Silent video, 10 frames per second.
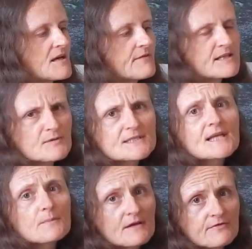That's why it's
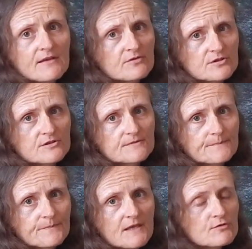not my favorite.
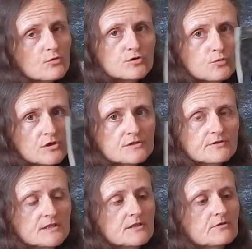Even though it works
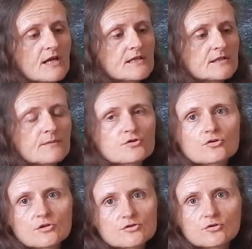really great and I'm
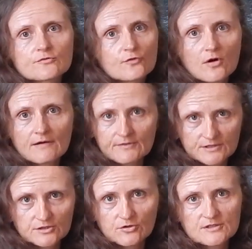sure it's good for other
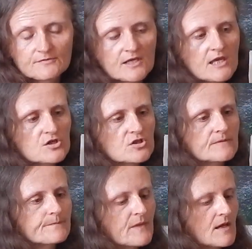
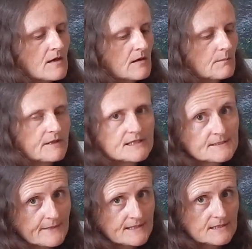detoxification, but
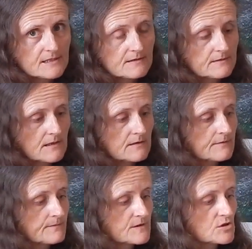it's messy.
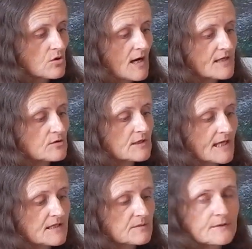So I don't
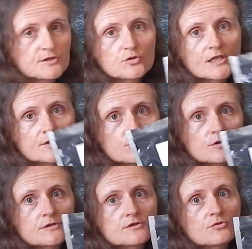like it, but you can do
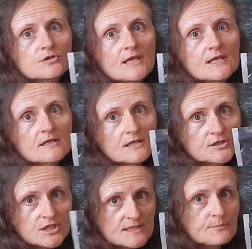it. So you take a
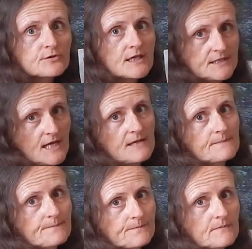teaspoon a day,
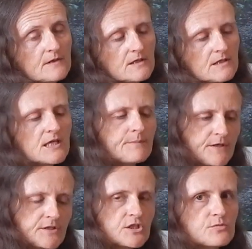
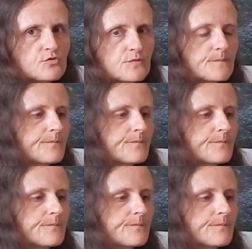heaping teaspoon.